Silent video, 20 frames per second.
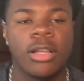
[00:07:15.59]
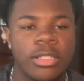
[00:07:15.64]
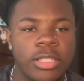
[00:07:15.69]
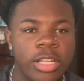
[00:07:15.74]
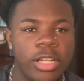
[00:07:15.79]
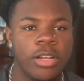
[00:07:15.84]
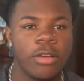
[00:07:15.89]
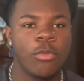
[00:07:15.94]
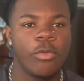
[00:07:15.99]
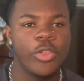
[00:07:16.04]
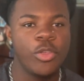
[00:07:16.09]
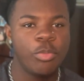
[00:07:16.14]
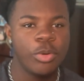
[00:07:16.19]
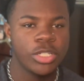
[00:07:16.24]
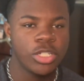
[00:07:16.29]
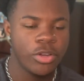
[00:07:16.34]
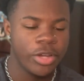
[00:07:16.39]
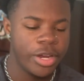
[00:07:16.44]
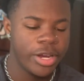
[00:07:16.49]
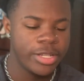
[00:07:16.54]
Cause look, when you
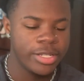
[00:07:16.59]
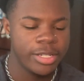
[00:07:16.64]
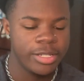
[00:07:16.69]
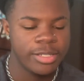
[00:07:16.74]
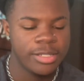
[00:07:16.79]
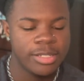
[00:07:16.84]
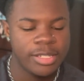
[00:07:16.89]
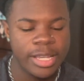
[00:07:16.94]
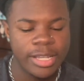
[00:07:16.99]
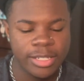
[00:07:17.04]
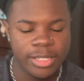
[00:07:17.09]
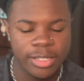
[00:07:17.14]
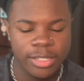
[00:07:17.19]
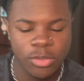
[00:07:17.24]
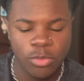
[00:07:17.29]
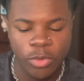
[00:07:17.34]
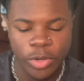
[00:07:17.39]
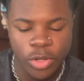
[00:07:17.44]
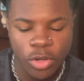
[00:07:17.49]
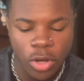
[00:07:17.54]
put your hair in
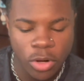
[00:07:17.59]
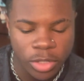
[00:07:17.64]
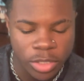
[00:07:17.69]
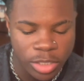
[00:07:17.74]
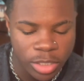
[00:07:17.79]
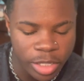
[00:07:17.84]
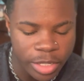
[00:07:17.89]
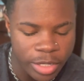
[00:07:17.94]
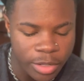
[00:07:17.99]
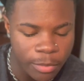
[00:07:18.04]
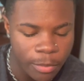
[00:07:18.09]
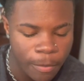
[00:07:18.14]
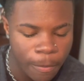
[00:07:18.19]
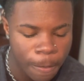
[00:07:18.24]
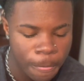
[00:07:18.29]
sections when you go to sleep,